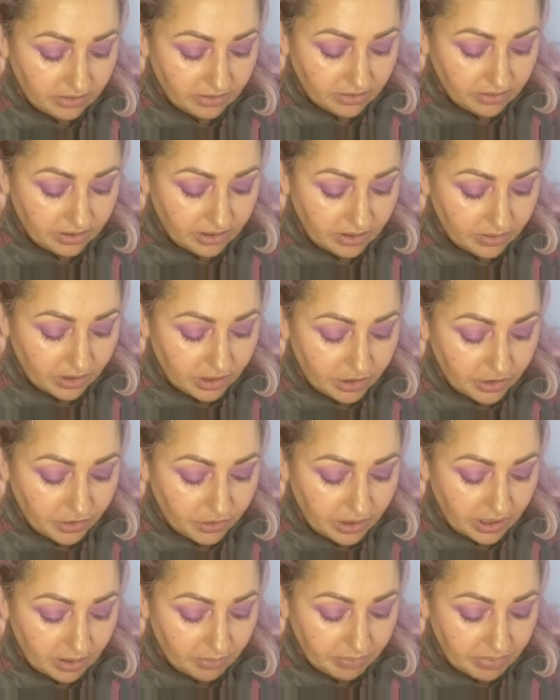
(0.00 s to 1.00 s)
So now I know
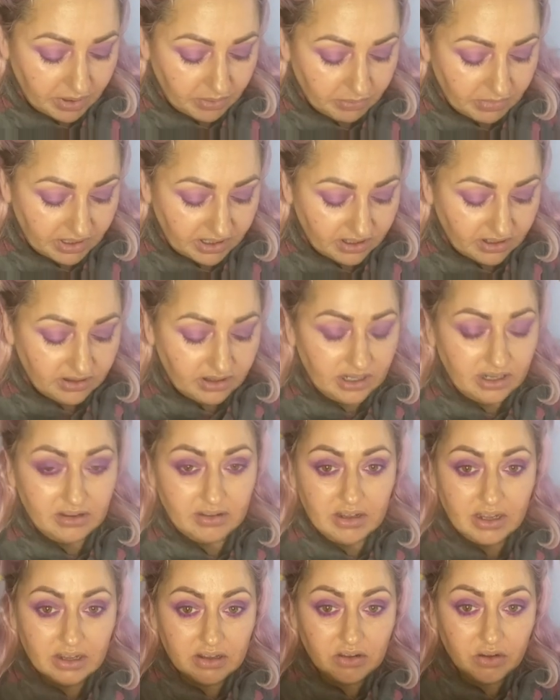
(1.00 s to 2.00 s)
how pigmented these
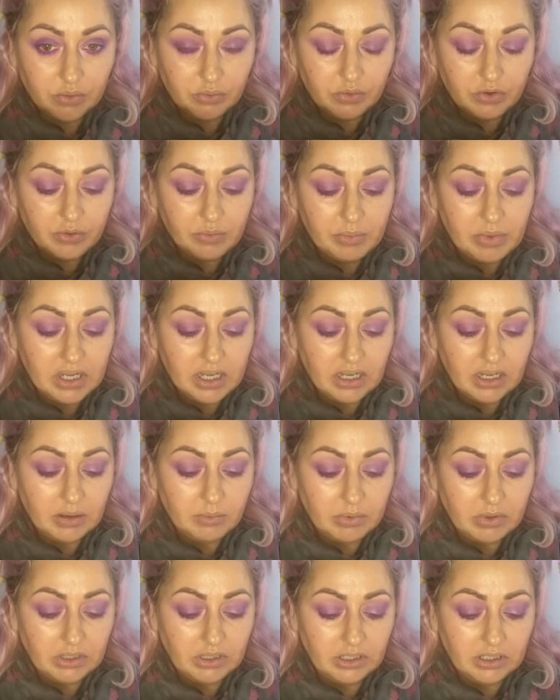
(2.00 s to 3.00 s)
are, so I'm just picking up
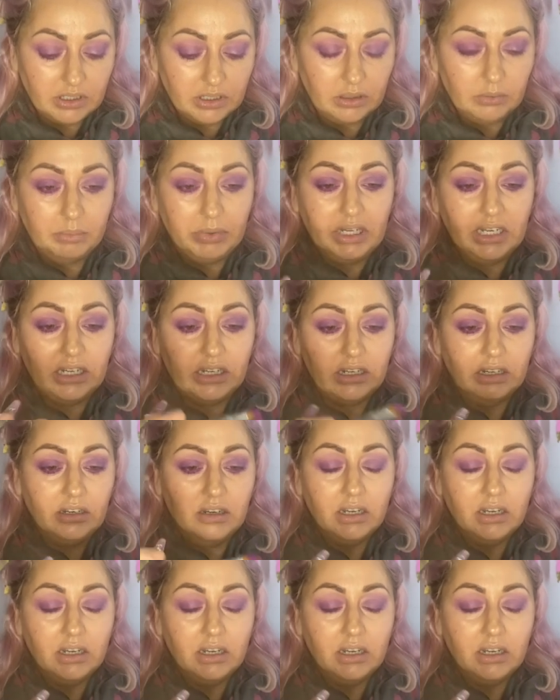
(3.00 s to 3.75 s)
a little bit.